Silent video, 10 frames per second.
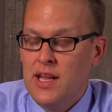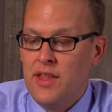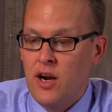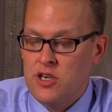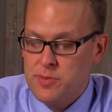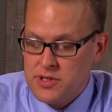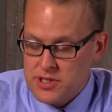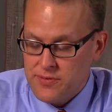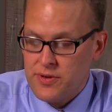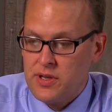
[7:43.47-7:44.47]
that are
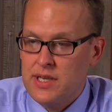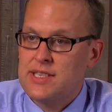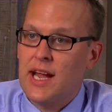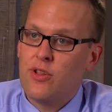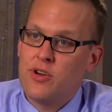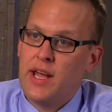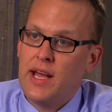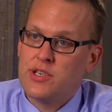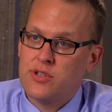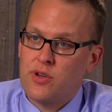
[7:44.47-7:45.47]
specifically tailored to
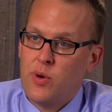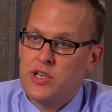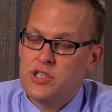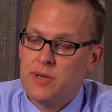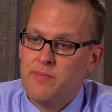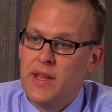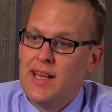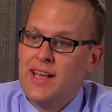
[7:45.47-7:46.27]
answer the question,